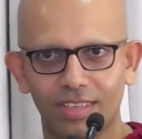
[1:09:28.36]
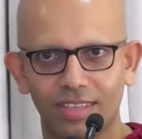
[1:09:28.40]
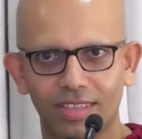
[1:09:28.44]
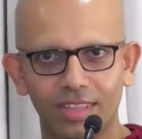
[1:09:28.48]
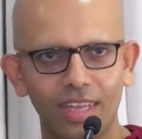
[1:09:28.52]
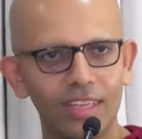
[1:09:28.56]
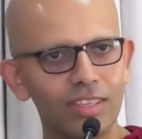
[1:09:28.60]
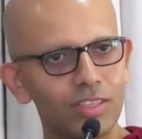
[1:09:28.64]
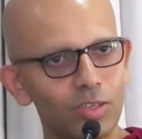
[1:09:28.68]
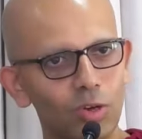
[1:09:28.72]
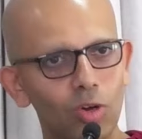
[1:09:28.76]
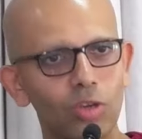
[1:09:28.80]

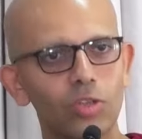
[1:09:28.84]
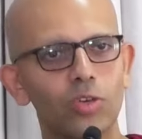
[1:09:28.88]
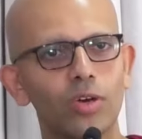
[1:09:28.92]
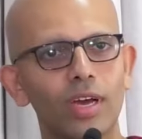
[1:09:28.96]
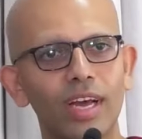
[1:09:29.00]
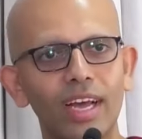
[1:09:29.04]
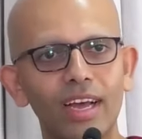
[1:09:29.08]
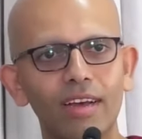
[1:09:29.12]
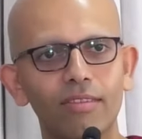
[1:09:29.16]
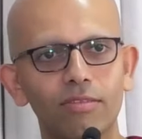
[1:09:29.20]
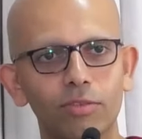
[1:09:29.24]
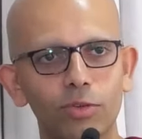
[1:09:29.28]
That's all you
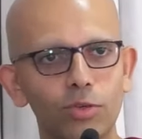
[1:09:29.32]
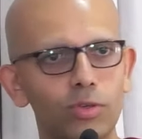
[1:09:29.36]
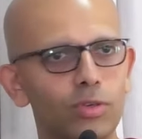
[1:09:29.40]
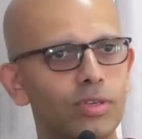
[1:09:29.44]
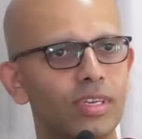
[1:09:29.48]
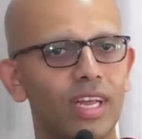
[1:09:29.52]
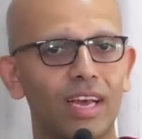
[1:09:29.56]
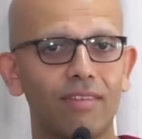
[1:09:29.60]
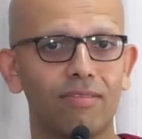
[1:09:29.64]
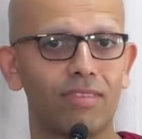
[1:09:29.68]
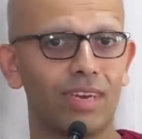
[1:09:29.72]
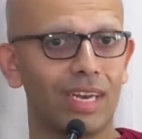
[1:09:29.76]
have. You
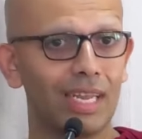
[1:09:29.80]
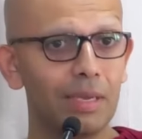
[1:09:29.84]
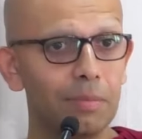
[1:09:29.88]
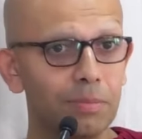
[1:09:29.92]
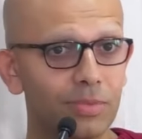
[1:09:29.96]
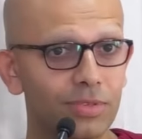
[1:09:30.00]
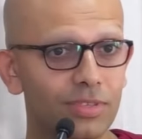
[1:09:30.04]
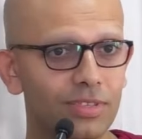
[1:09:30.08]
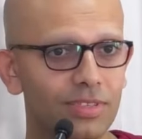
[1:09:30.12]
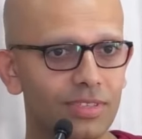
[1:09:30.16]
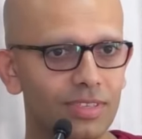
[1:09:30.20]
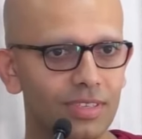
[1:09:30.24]
don't have
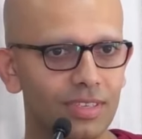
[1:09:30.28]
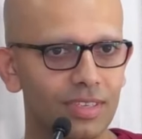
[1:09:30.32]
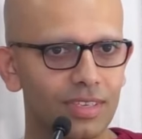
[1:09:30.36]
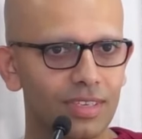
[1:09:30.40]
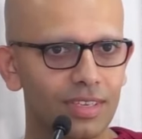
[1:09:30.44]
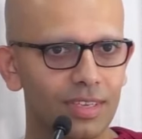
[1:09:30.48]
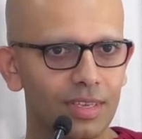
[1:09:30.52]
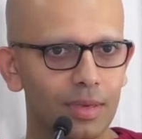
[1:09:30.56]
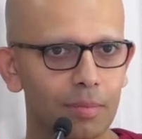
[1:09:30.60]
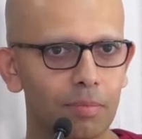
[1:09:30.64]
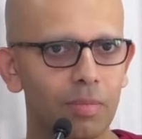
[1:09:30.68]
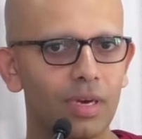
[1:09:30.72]
lips.
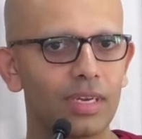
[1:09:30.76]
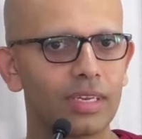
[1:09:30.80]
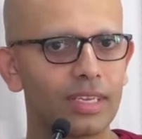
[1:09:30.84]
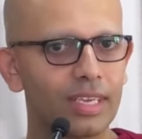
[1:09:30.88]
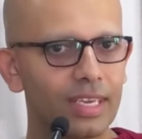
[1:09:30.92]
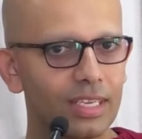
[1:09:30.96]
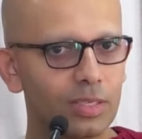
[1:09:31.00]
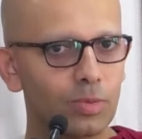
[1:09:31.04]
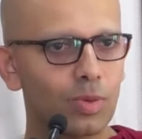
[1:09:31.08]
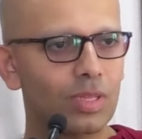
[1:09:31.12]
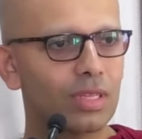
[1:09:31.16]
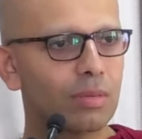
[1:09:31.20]
But
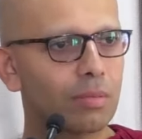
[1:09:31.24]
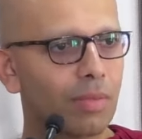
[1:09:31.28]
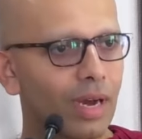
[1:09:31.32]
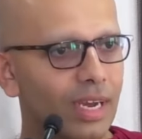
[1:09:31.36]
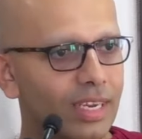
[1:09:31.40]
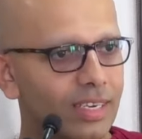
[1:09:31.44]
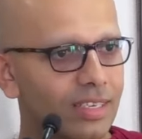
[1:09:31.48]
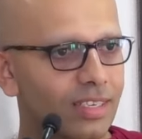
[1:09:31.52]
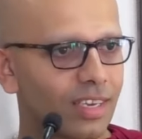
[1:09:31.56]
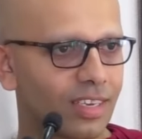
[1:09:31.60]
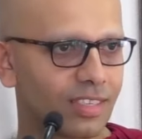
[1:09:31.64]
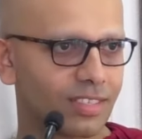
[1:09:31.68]
here's what the
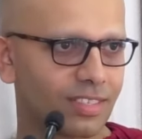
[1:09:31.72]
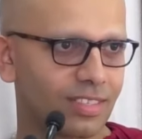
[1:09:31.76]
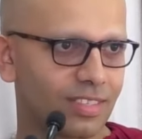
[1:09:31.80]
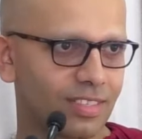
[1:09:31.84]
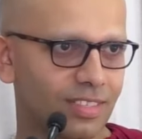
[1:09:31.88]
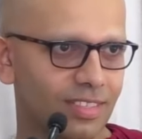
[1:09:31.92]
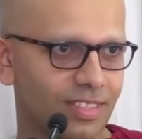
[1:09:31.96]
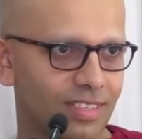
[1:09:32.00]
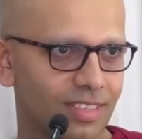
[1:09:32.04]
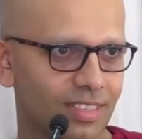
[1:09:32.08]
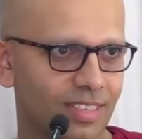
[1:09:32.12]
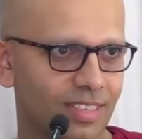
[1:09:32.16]
mind does.